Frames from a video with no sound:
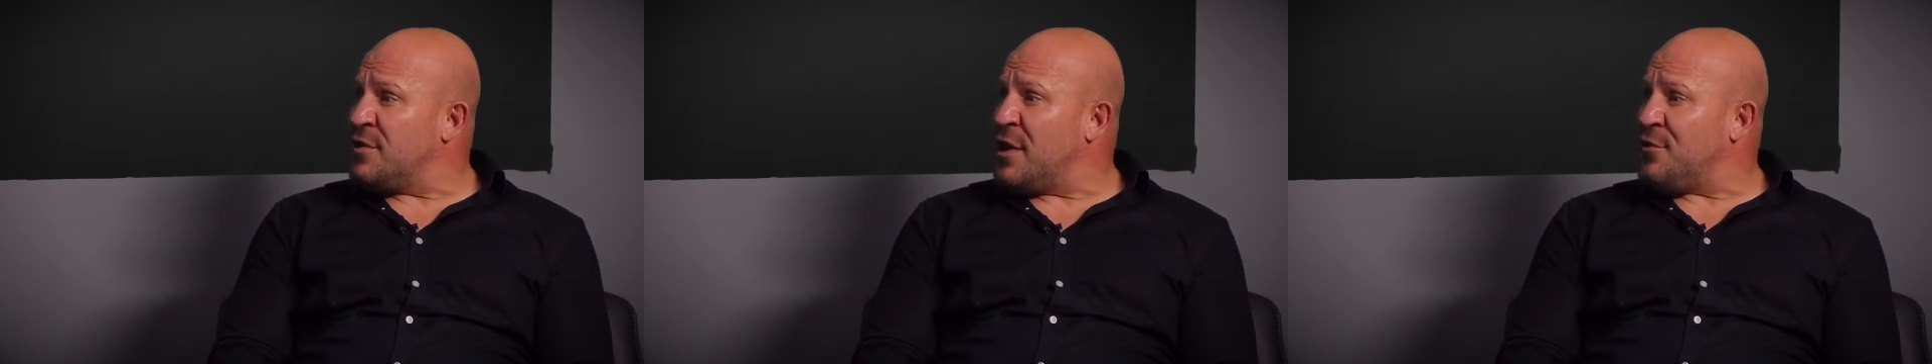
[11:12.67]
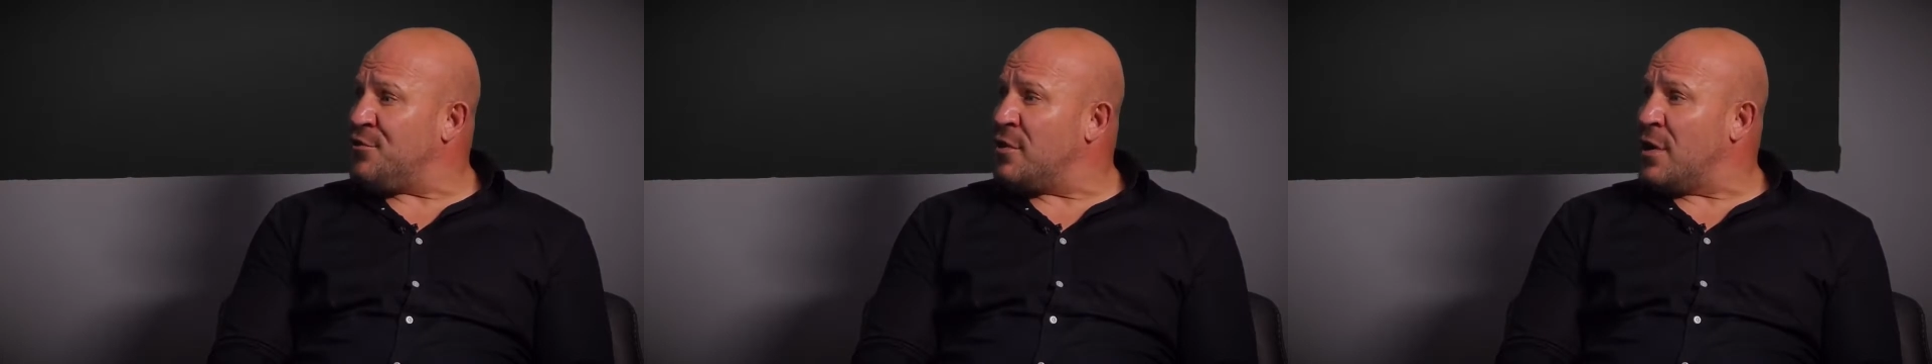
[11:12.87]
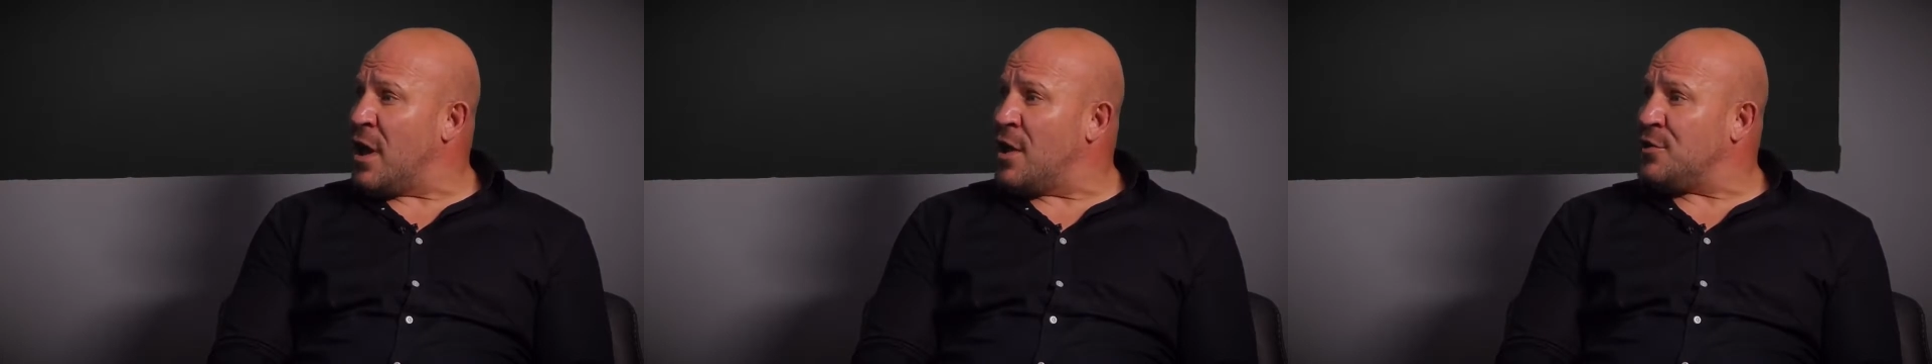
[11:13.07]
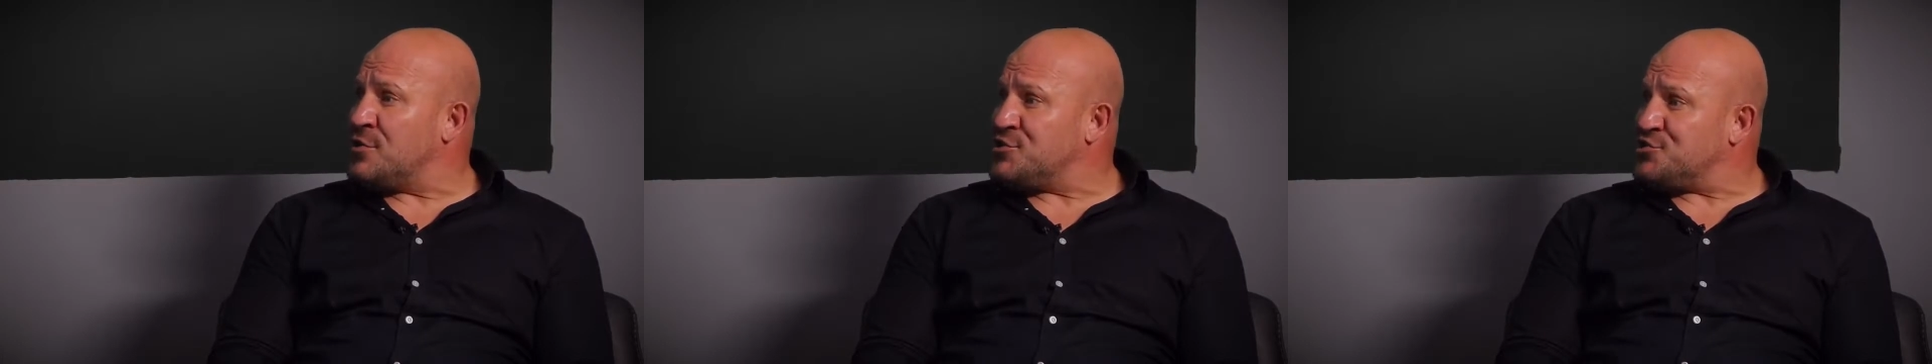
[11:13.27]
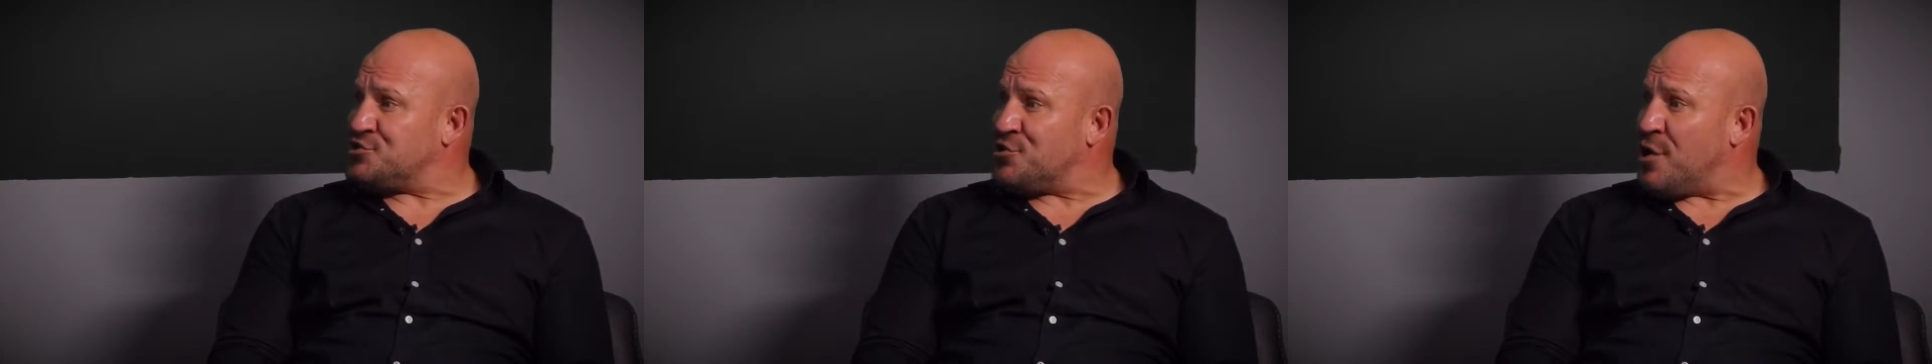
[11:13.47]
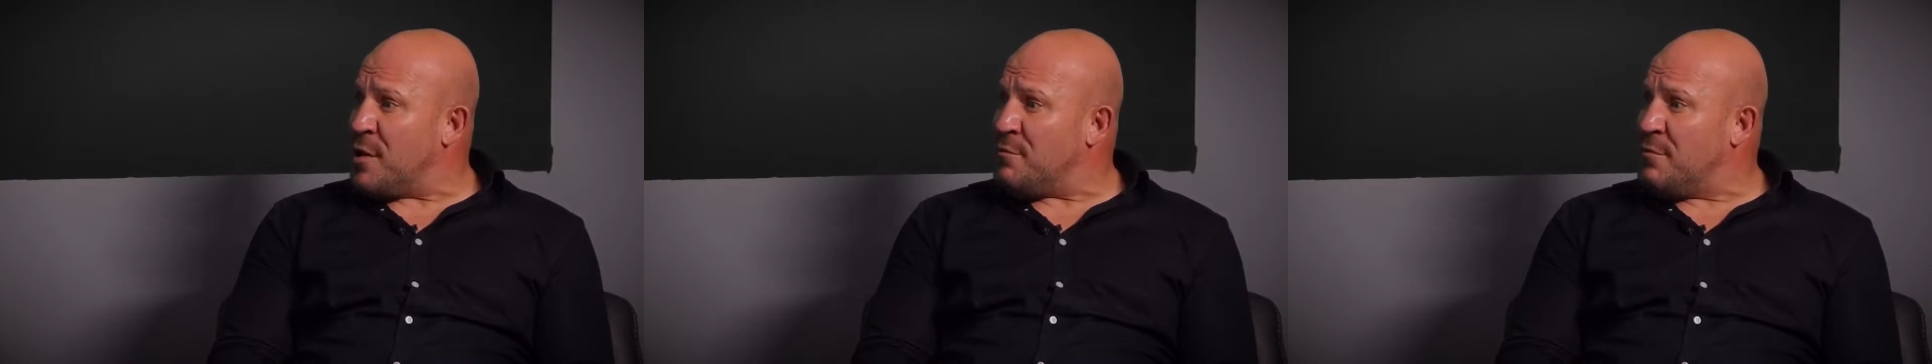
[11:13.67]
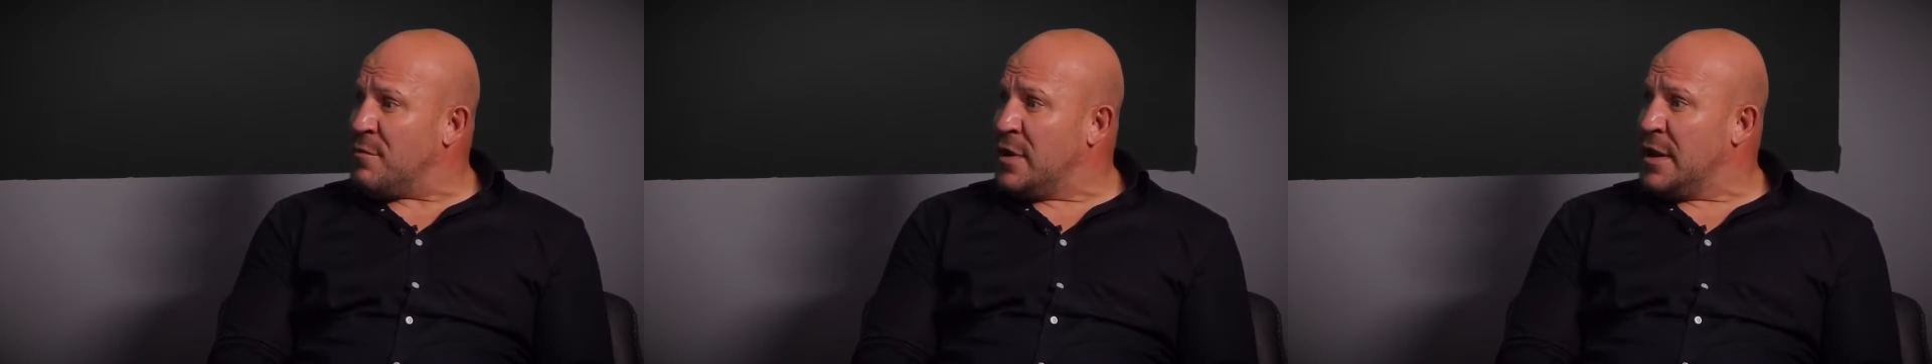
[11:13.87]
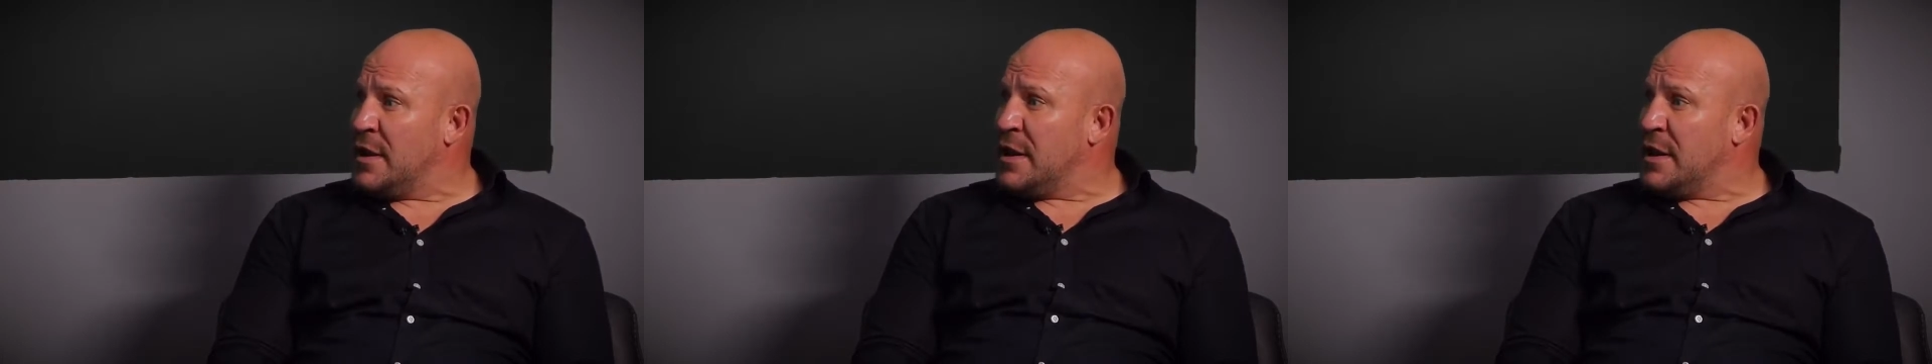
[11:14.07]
They rely on the scrum.